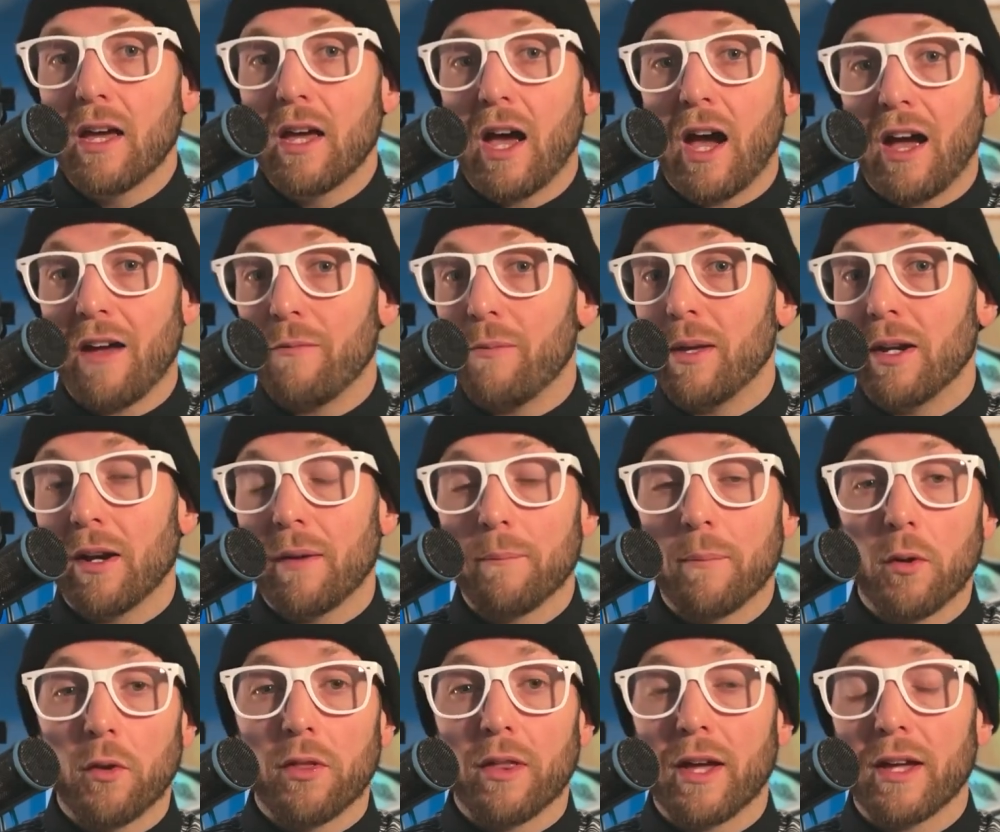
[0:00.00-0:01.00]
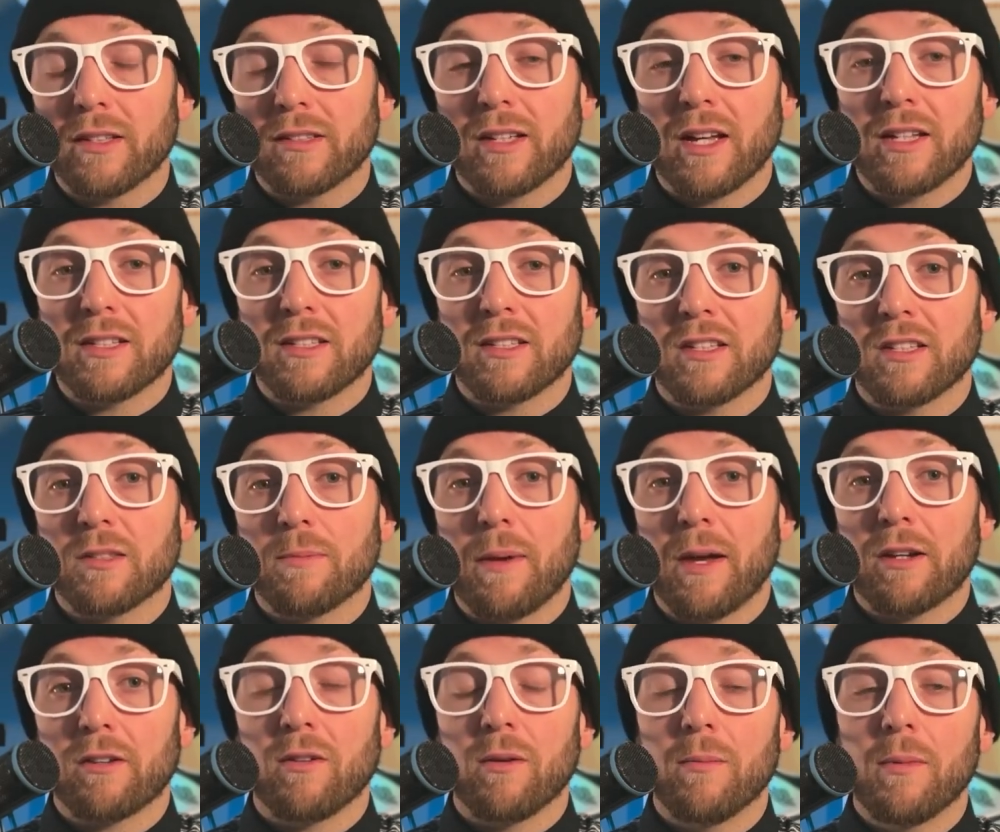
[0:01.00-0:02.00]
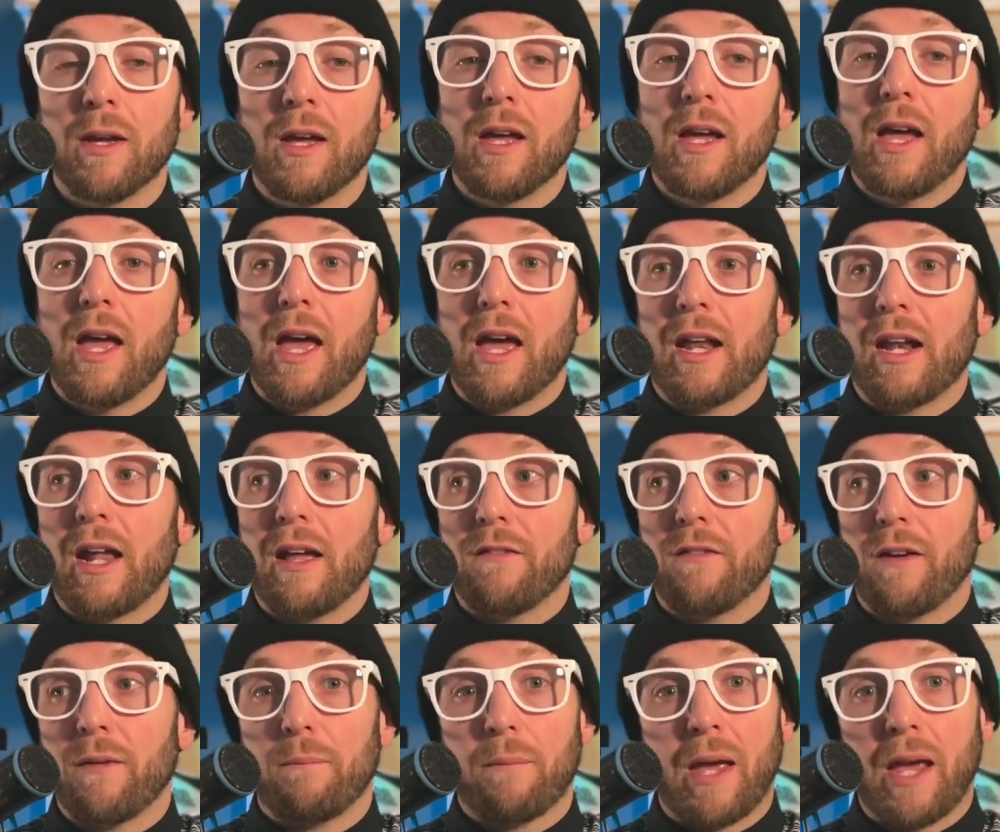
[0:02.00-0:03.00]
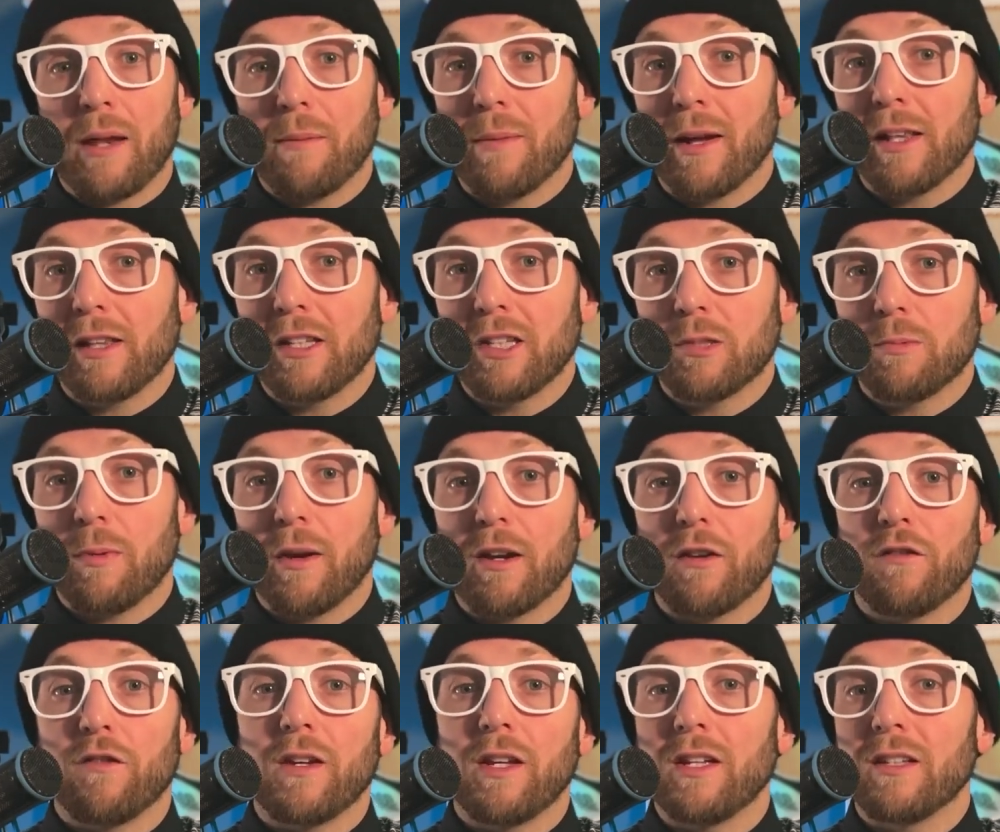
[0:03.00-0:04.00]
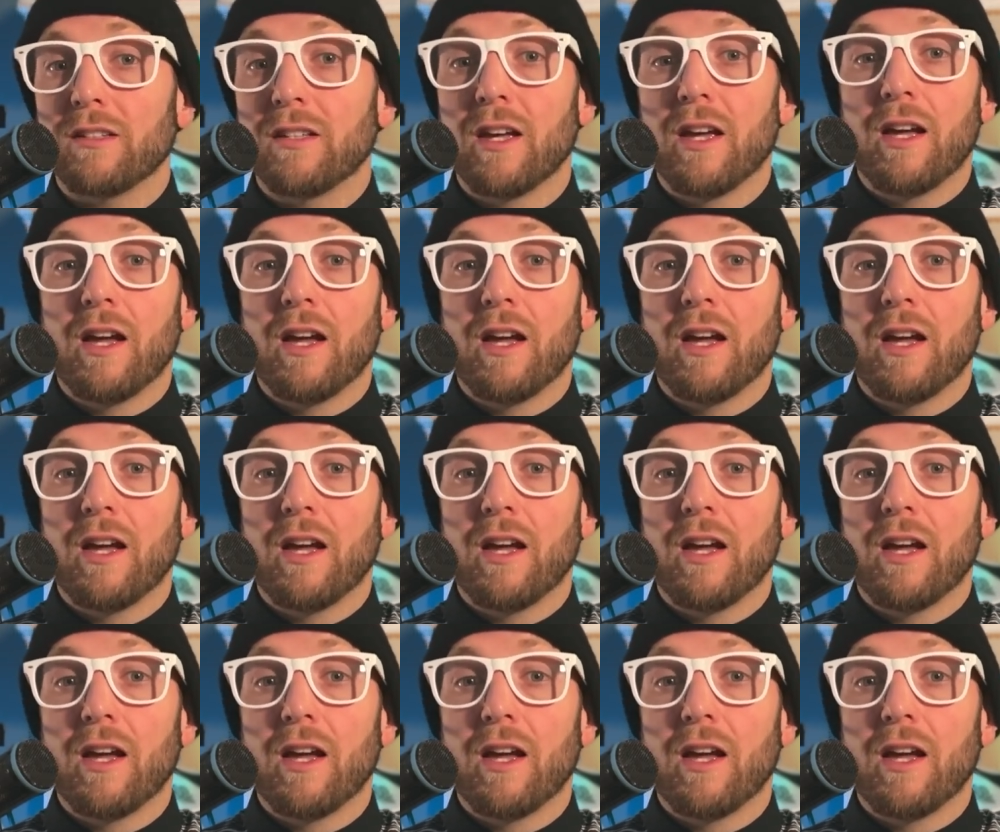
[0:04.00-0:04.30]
I've been on both sides of the spectrum, and I've paid my lease break fees.